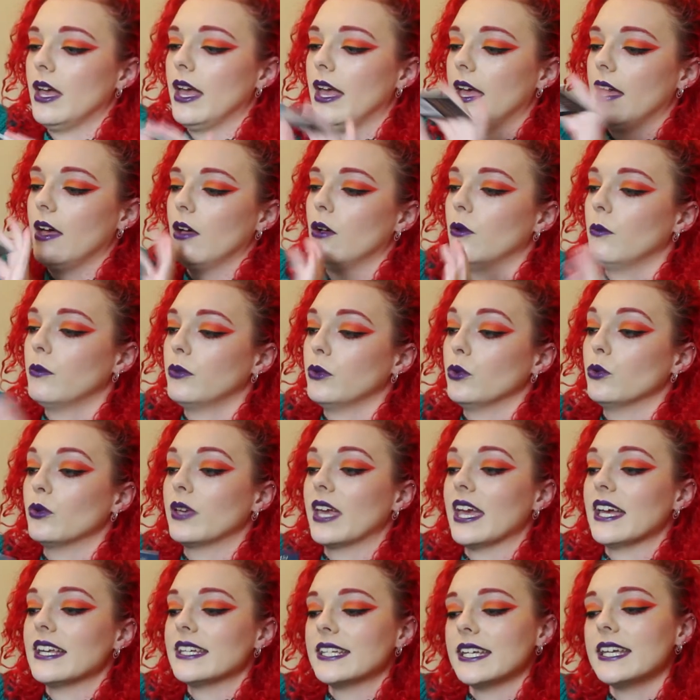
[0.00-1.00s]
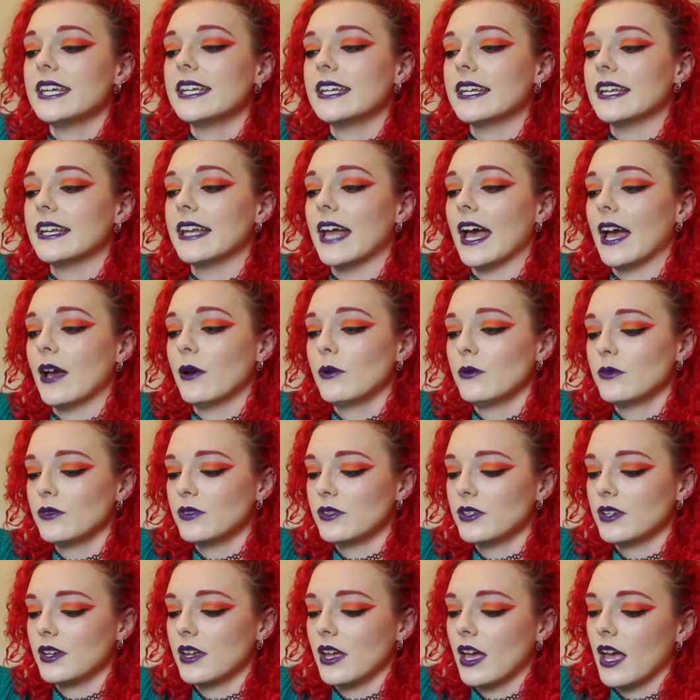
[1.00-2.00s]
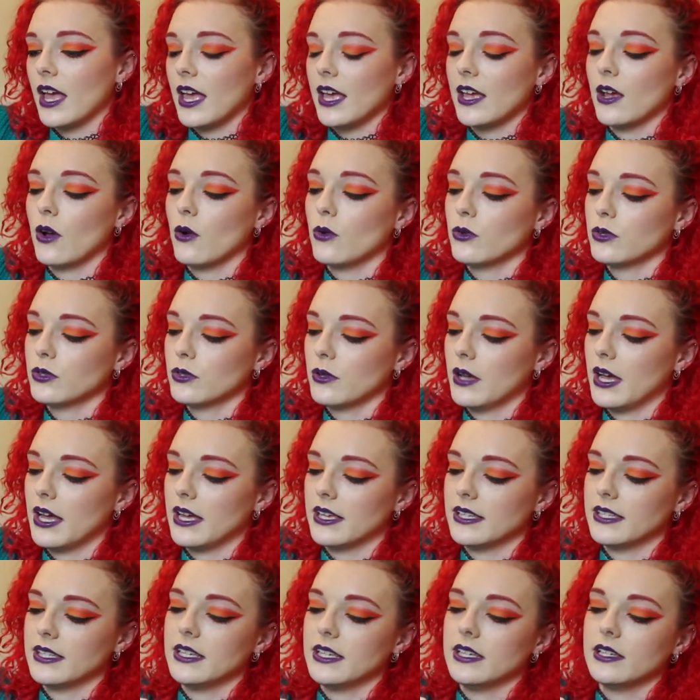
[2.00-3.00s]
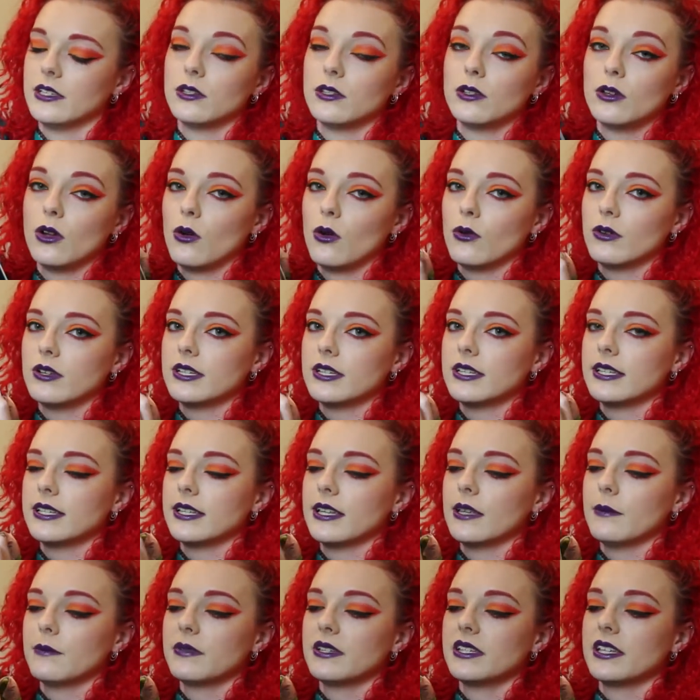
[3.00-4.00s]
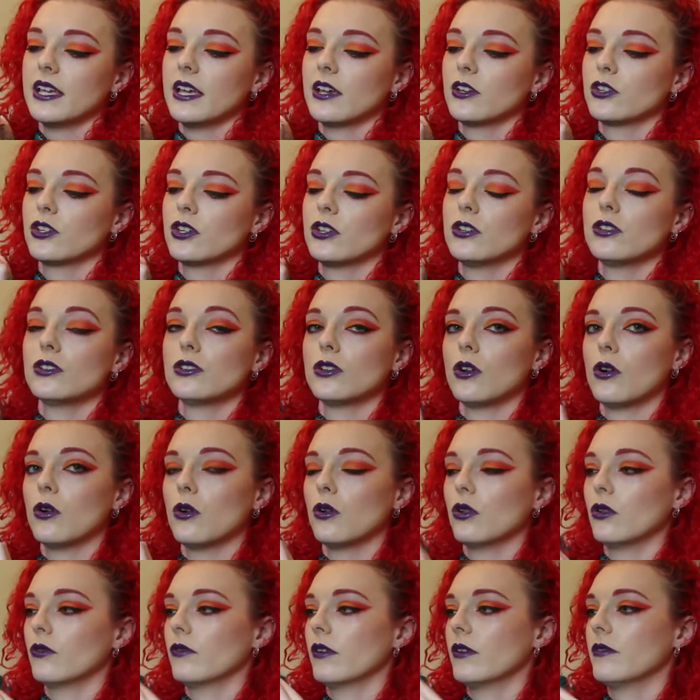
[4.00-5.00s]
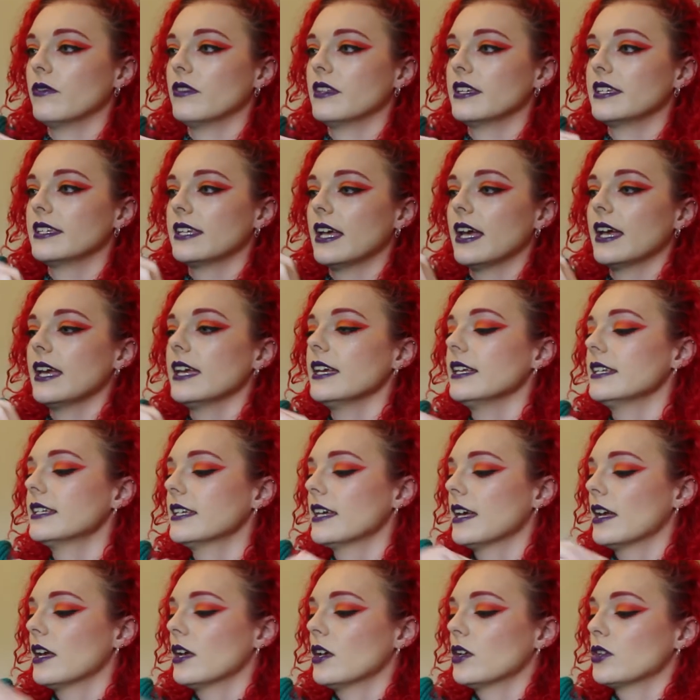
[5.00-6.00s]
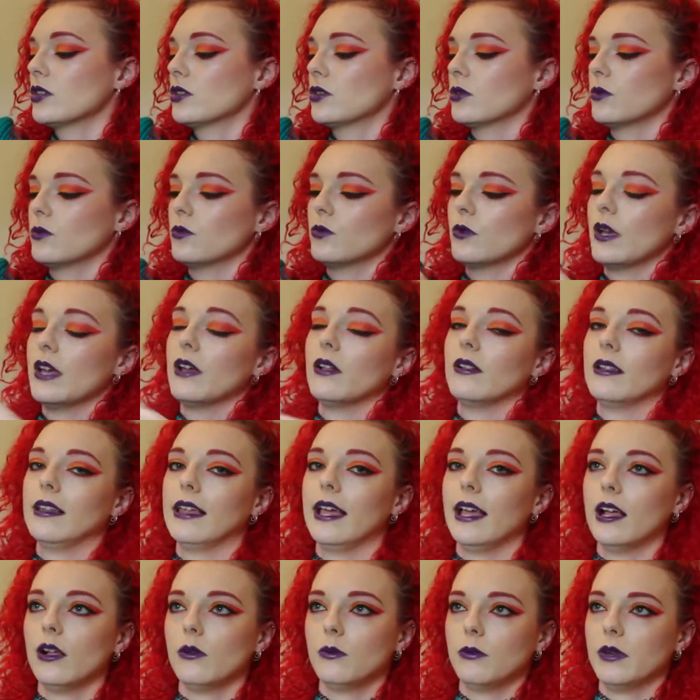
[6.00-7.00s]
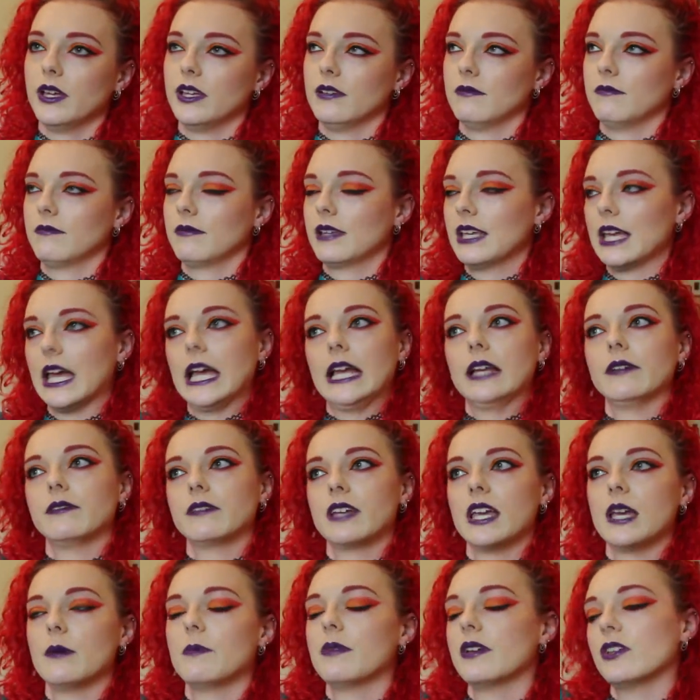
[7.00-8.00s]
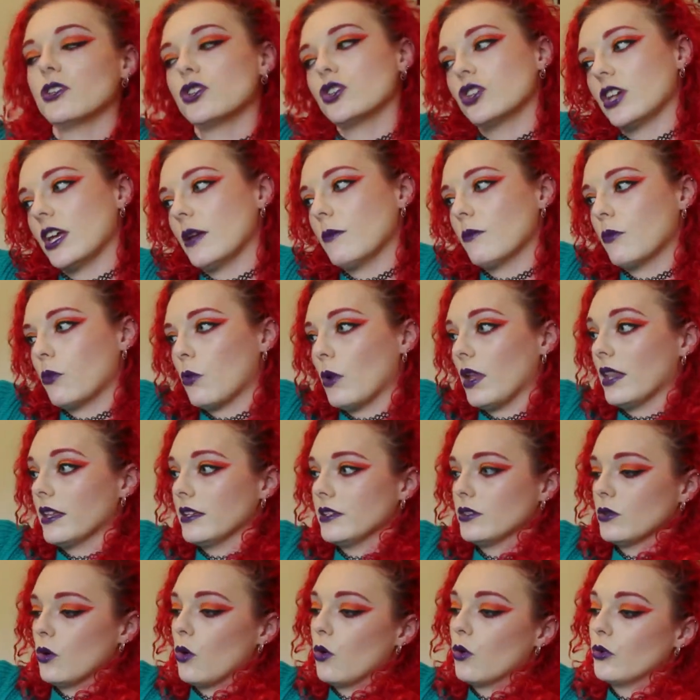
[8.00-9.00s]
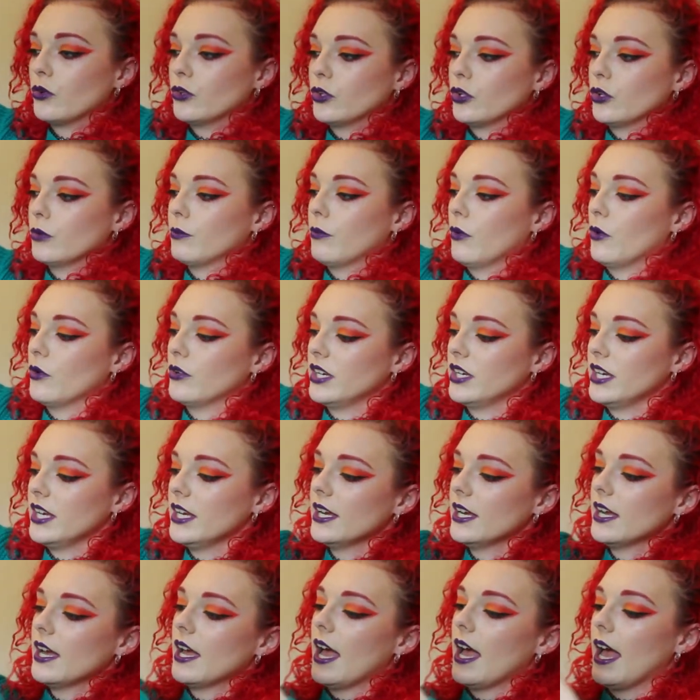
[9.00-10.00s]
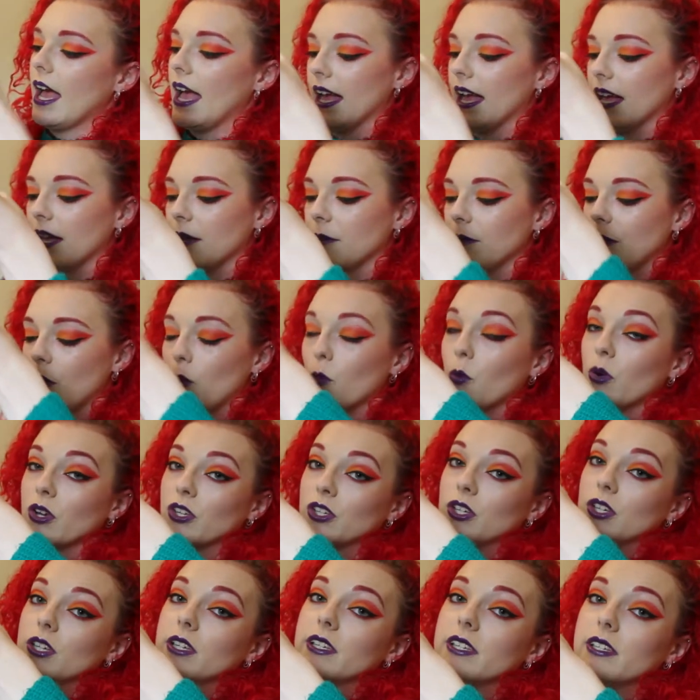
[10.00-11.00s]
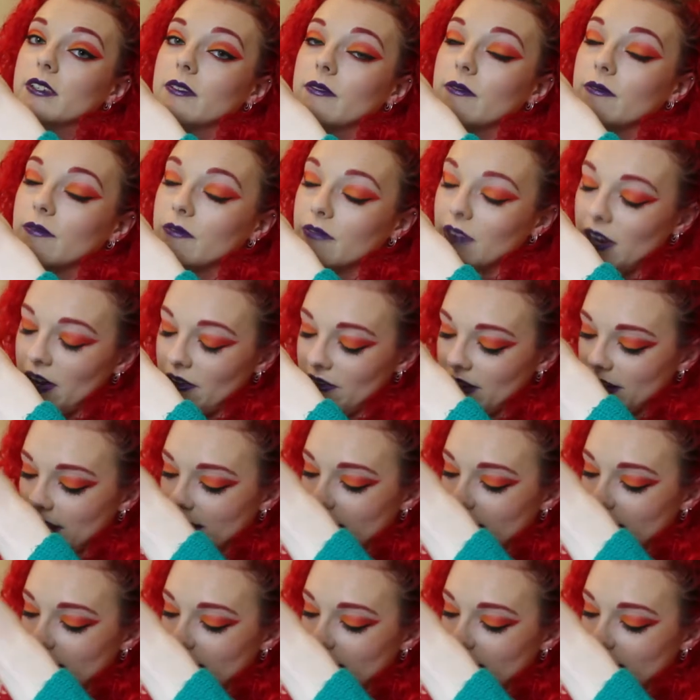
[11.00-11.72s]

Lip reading: help you get in and out. It also has these non-slip sections all around the side, so it'll help it kind of keep its shape while it's on your body, which is very